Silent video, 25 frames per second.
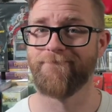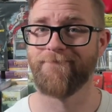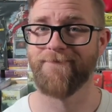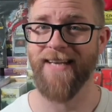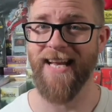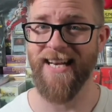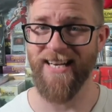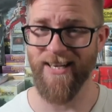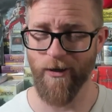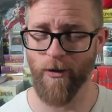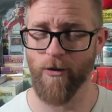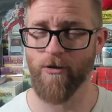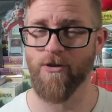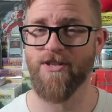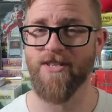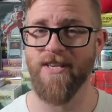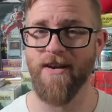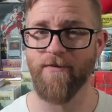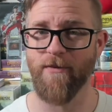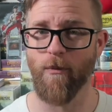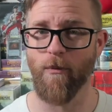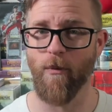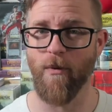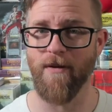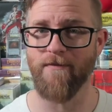and it hurts
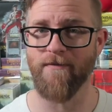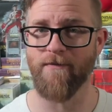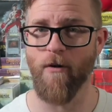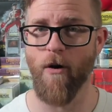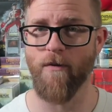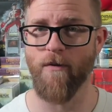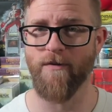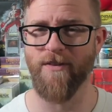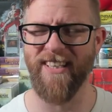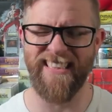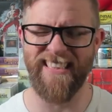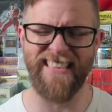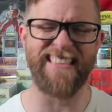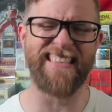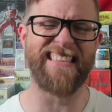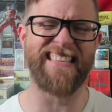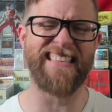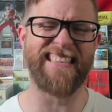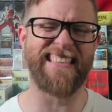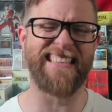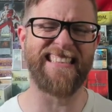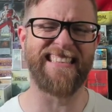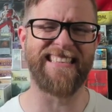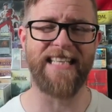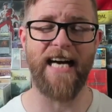everyone involved. You're like,
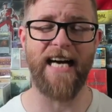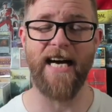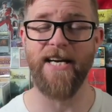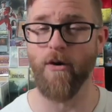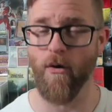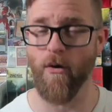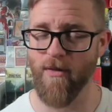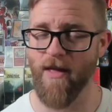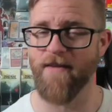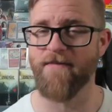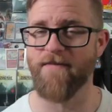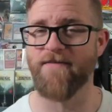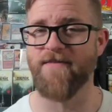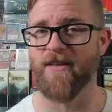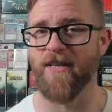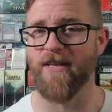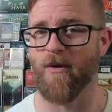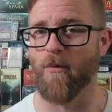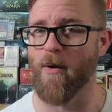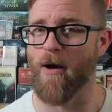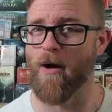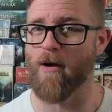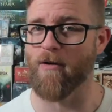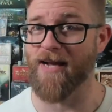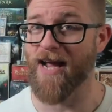oh, I know that feeling
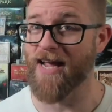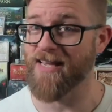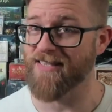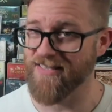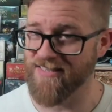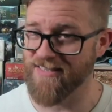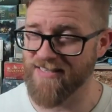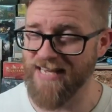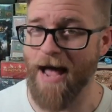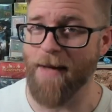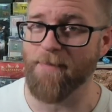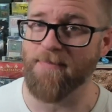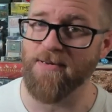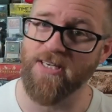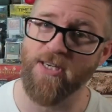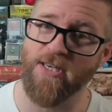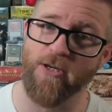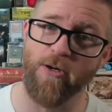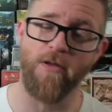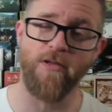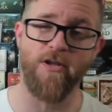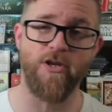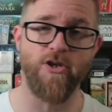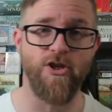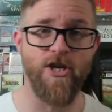well, guys. It's happened
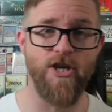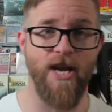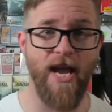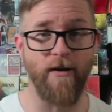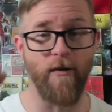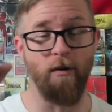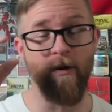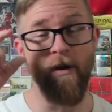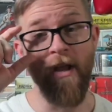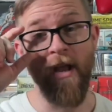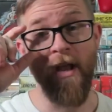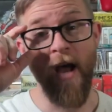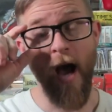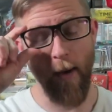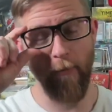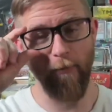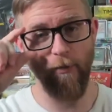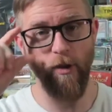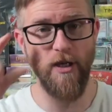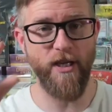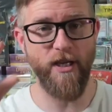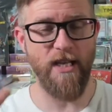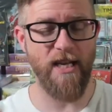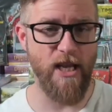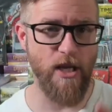here on the channel. I'm
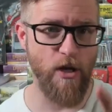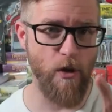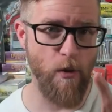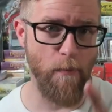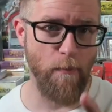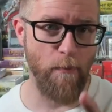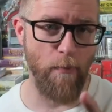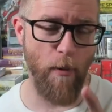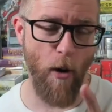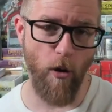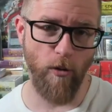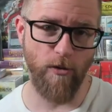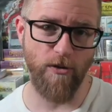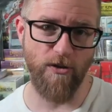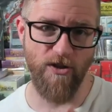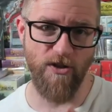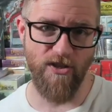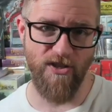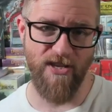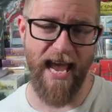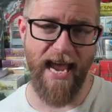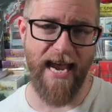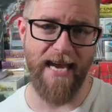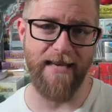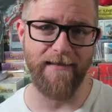looking at you, Baldur's
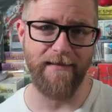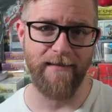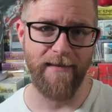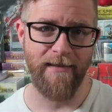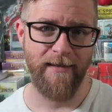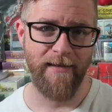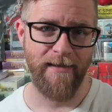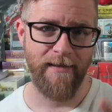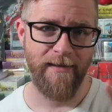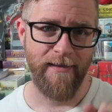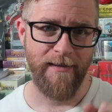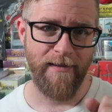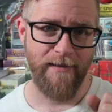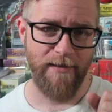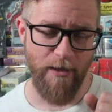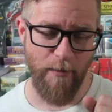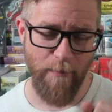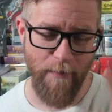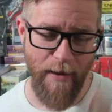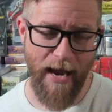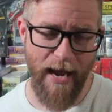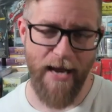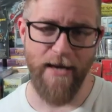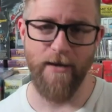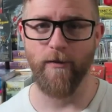Gate
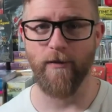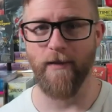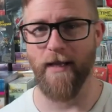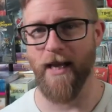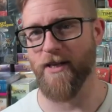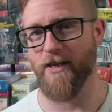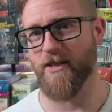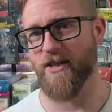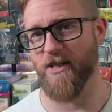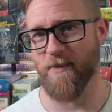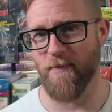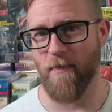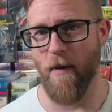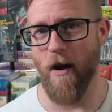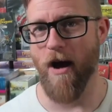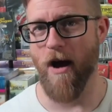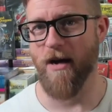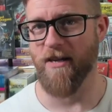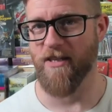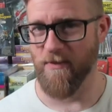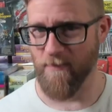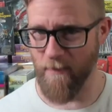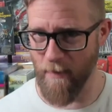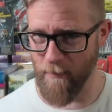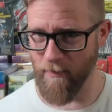Commander Legends
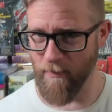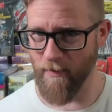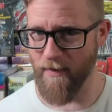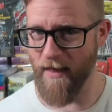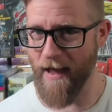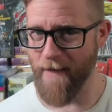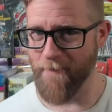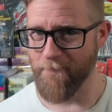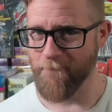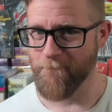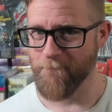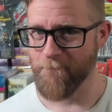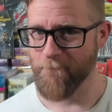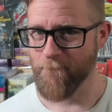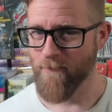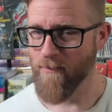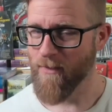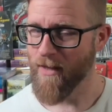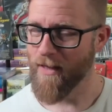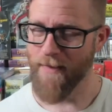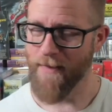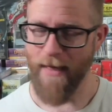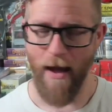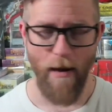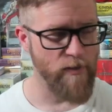boxes. Remember that?
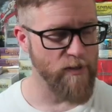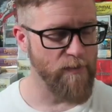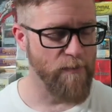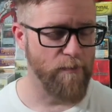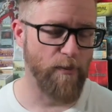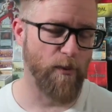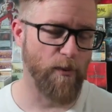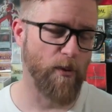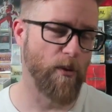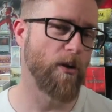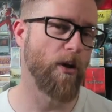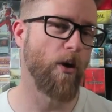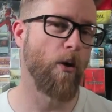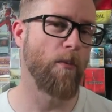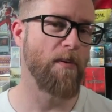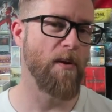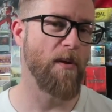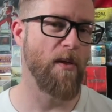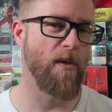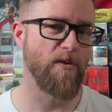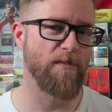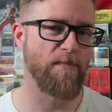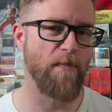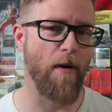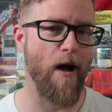That was brutal
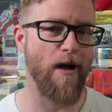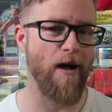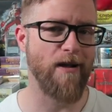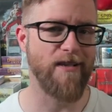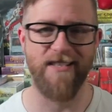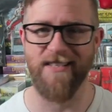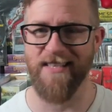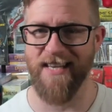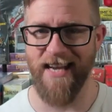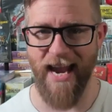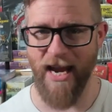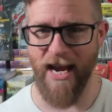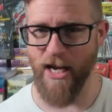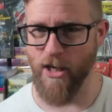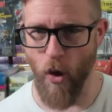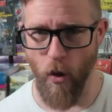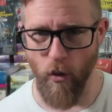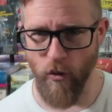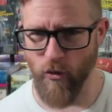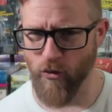opening those boxes and getting no